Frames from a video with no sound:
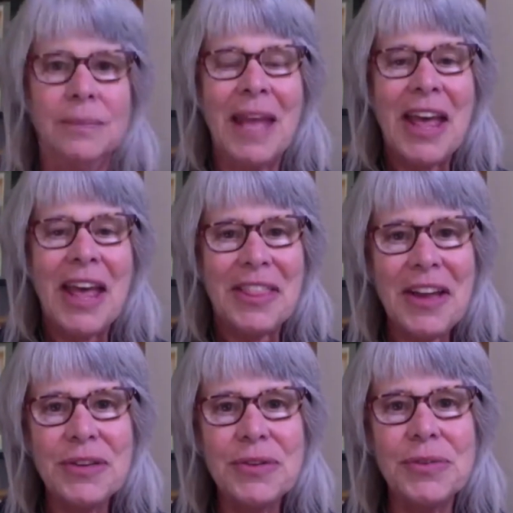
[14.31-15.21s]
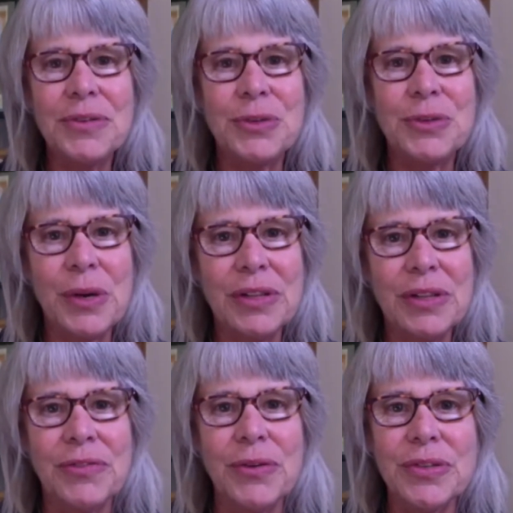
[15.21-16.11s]
Thank you for joining the
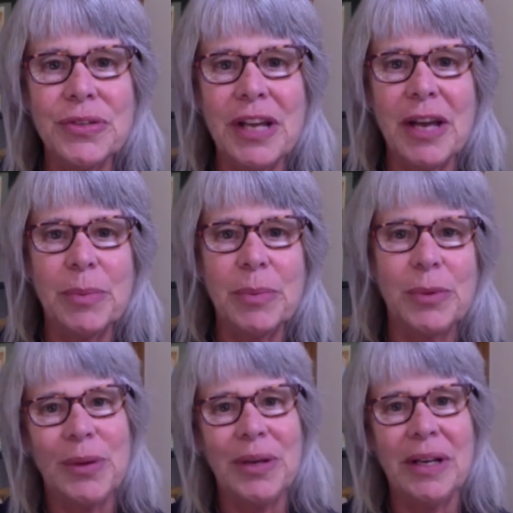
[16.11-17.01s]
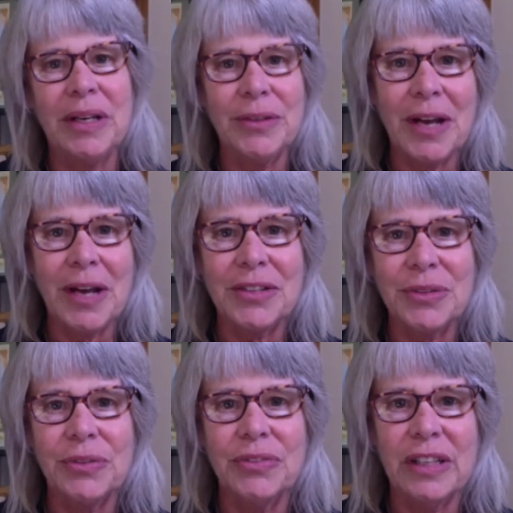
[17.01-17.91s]
first Epler Wood International
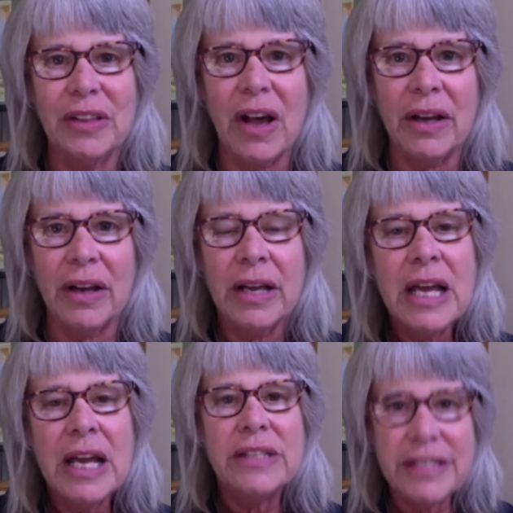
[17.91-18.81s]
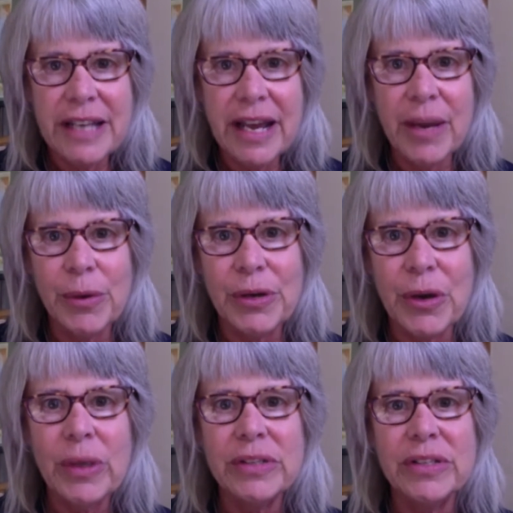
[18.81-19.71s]
Vlog. Today, we're
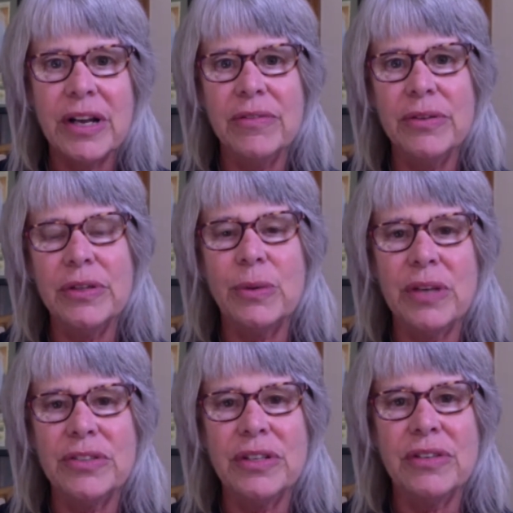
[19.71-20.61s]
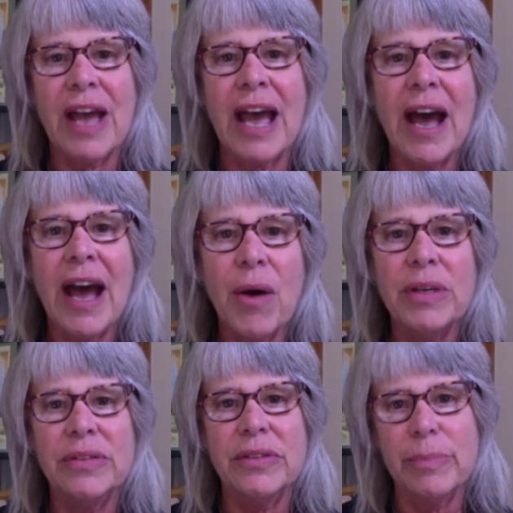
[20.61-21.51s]
going to cover the question of how
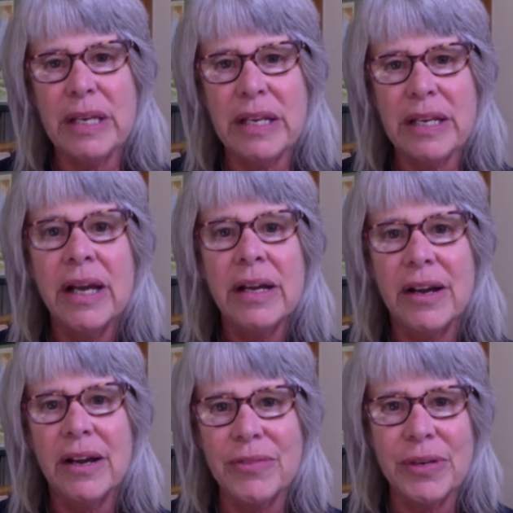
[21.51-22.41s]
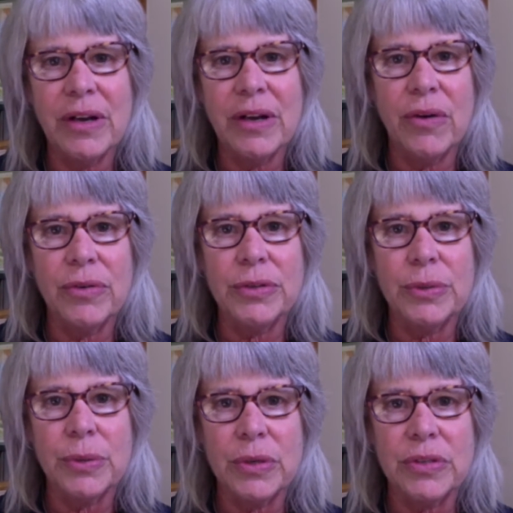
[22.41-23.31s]
is the media covering over
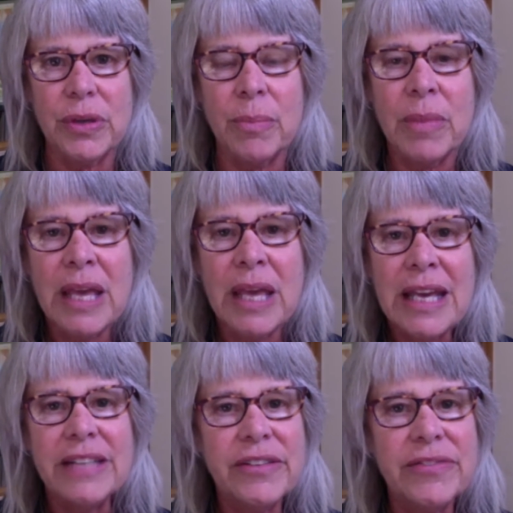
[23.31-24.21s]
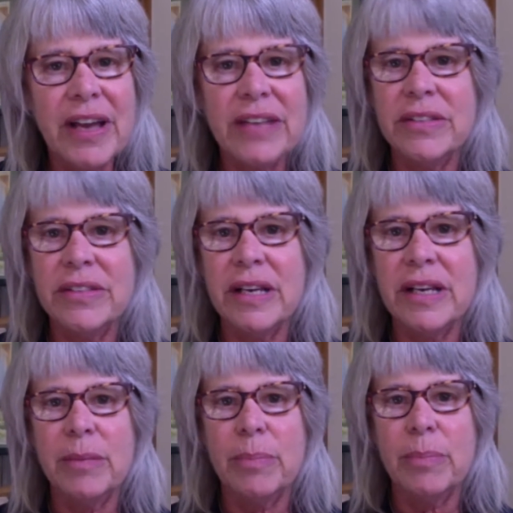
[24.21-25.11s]
tourism. It's a
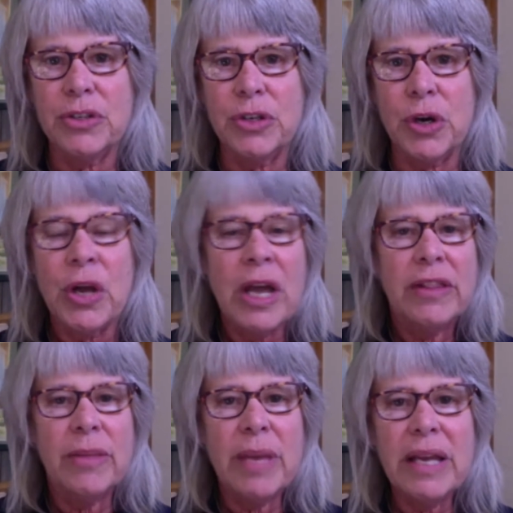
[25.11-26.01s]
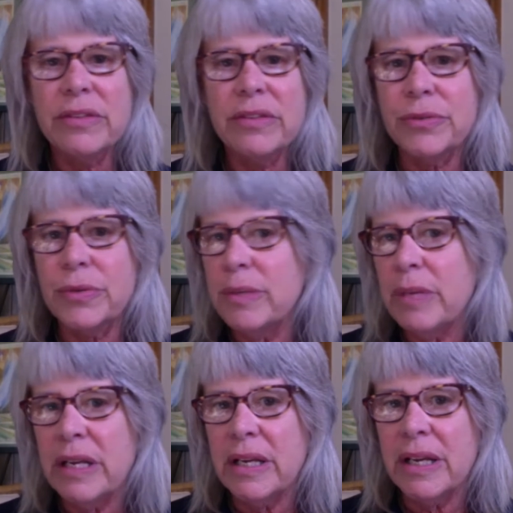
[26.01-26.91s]
fascinating picture. The mainstream
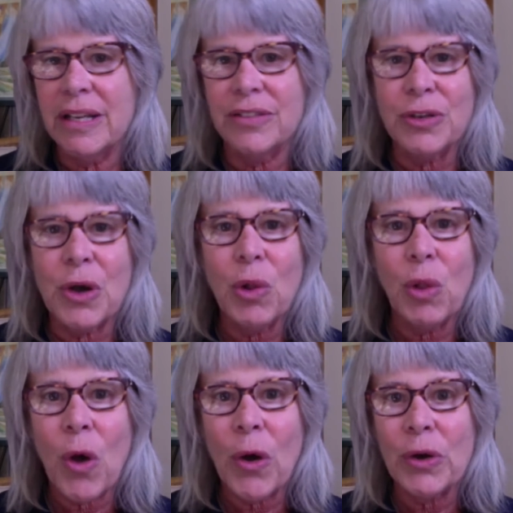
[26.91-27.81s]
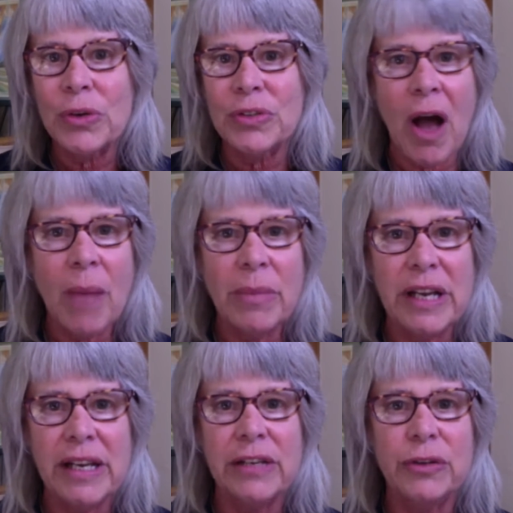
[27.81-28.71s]
media is no longer
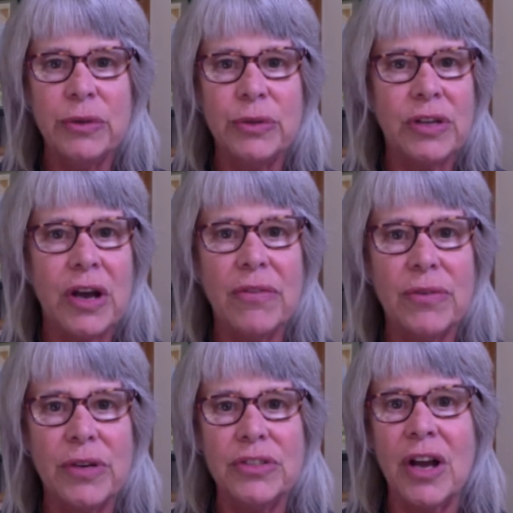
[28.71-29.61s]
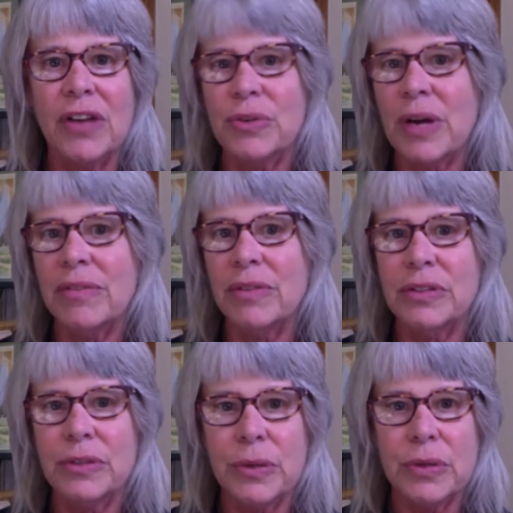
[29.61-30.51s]
dominating news coverage on travel and
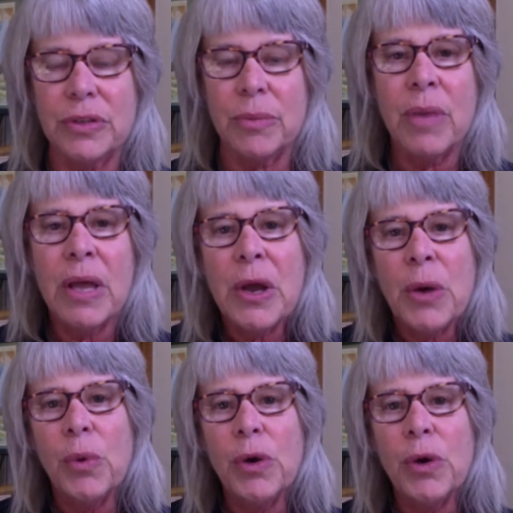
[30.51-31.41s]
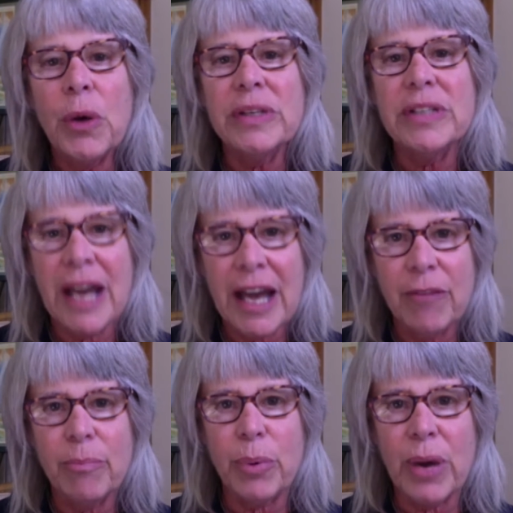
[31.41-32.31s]
tourism. We're going to have
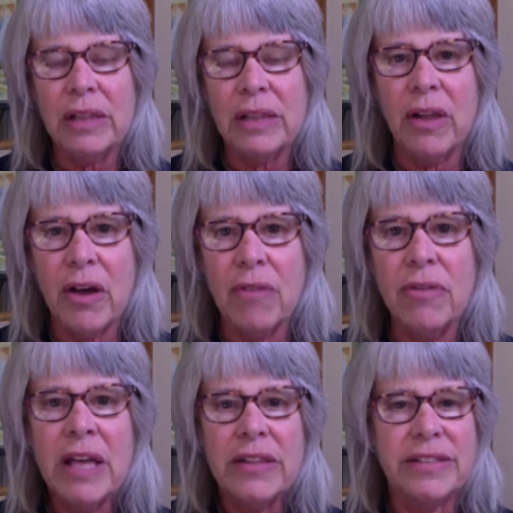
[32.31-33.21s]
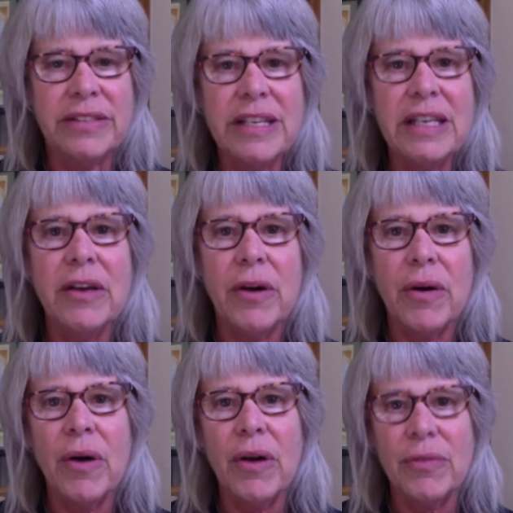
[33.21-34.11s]
Bret Love, the
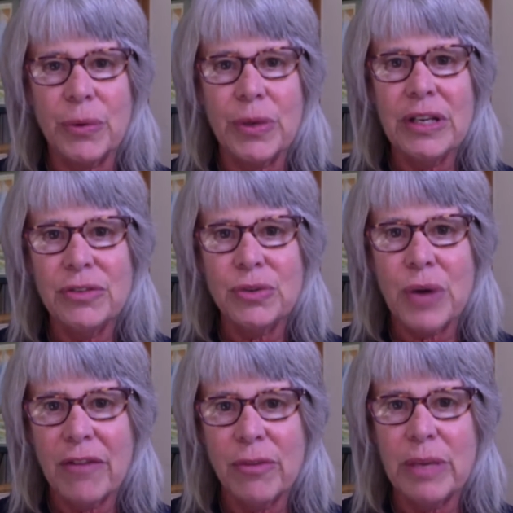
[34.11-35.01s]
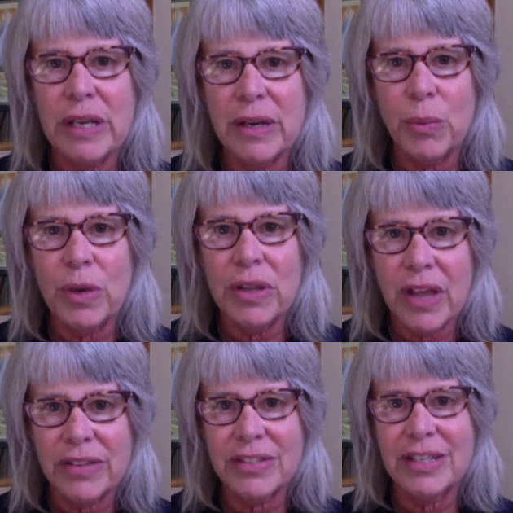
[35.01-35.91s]
CEO of Green Travel Media, with
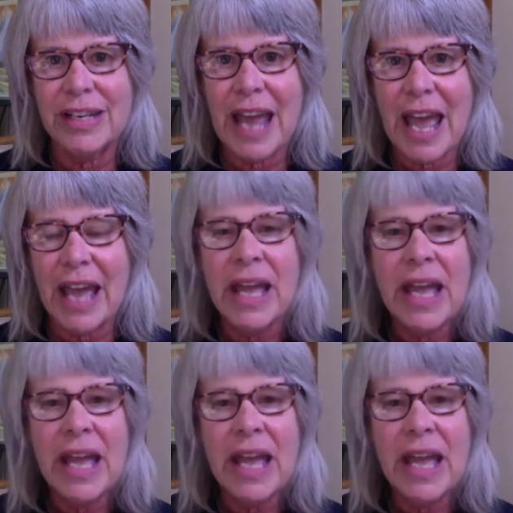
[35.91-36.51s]
us today.